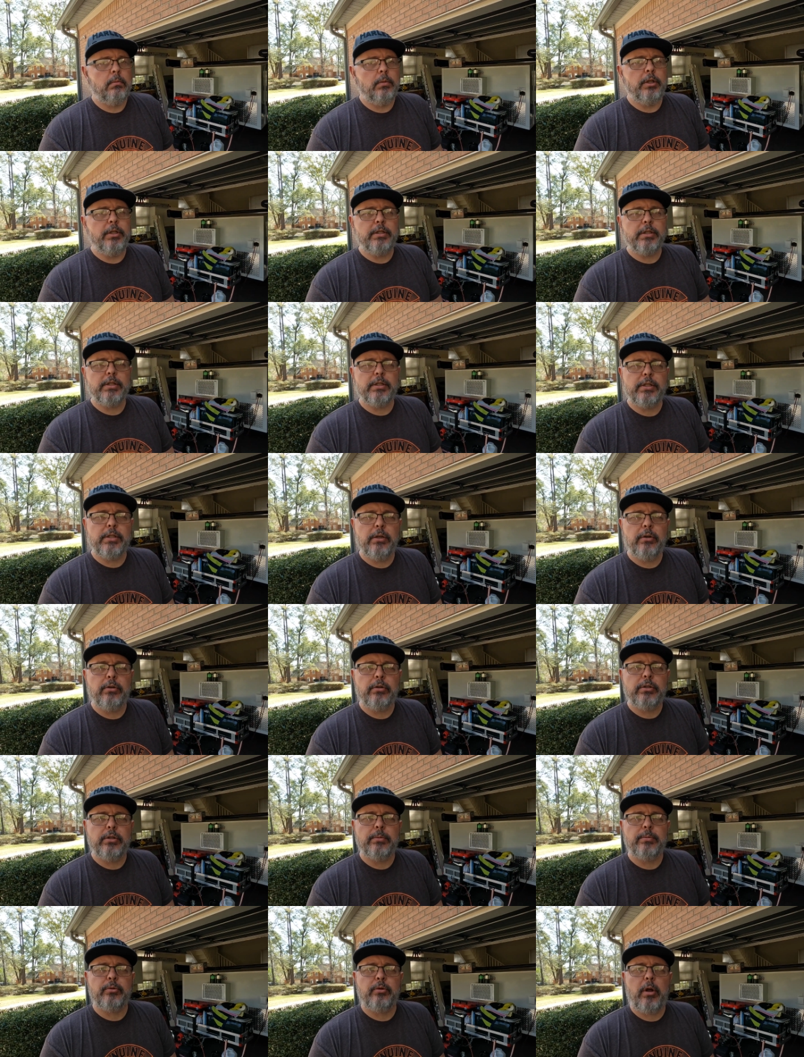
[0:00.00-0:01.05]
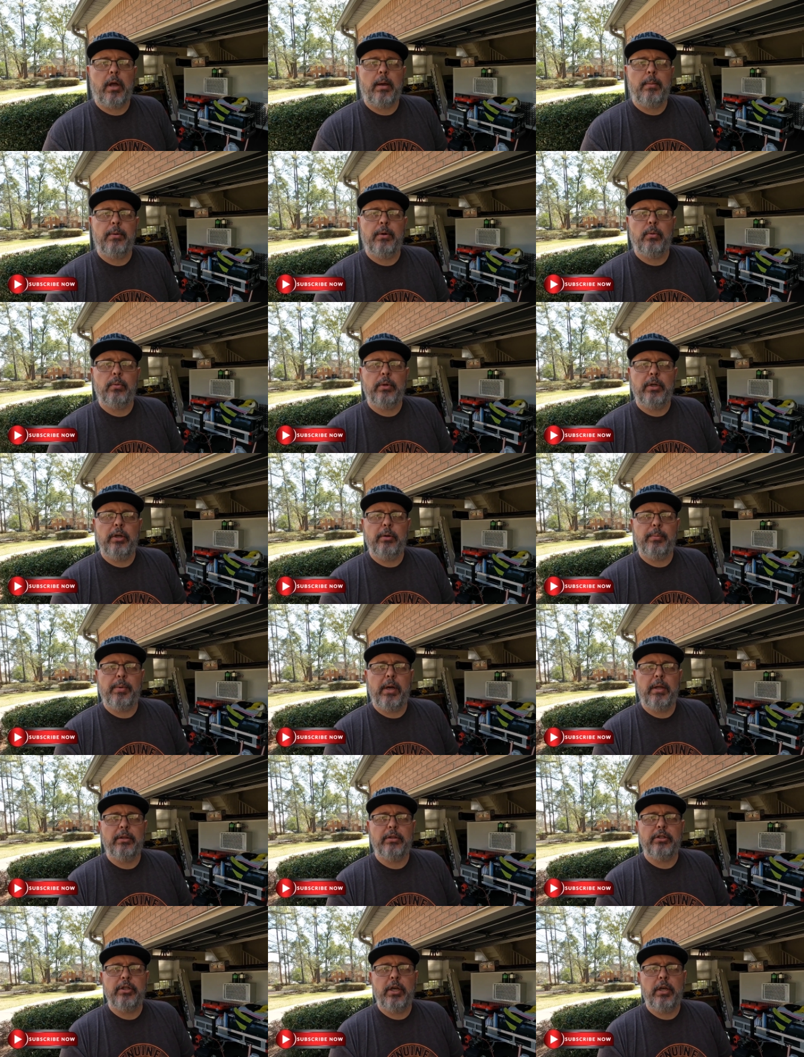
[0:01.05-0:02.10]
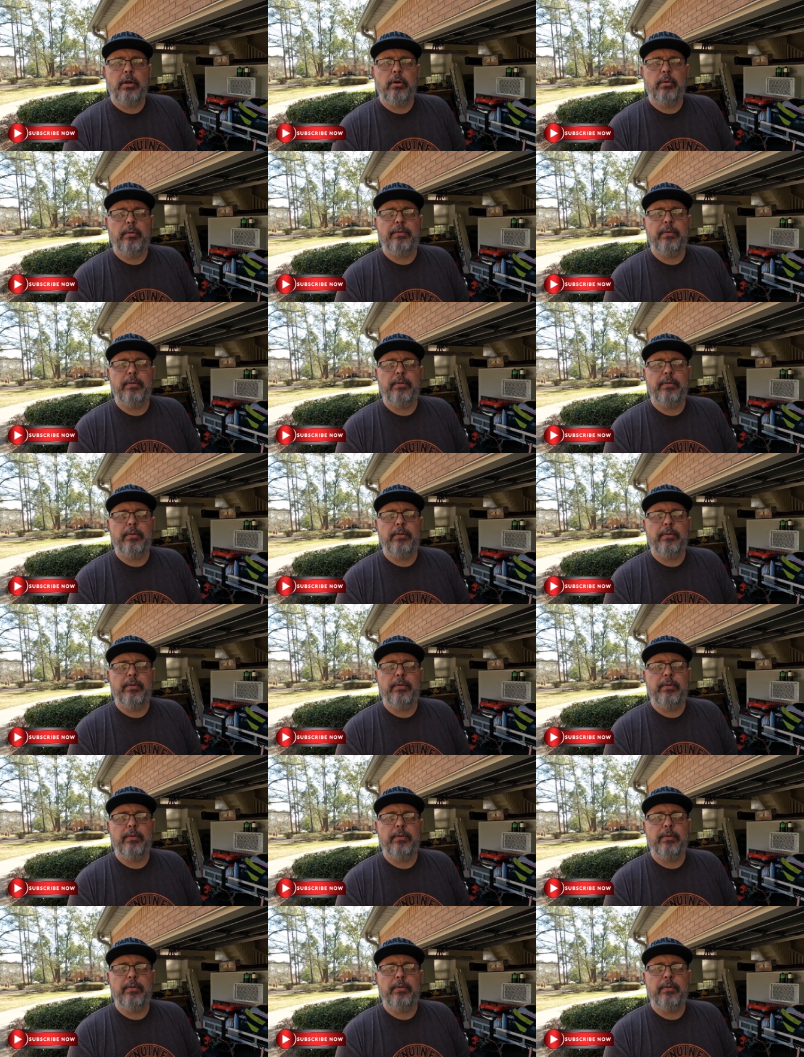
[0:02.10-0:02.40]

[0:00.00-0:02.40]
please consider subscribing. It would help out the channel.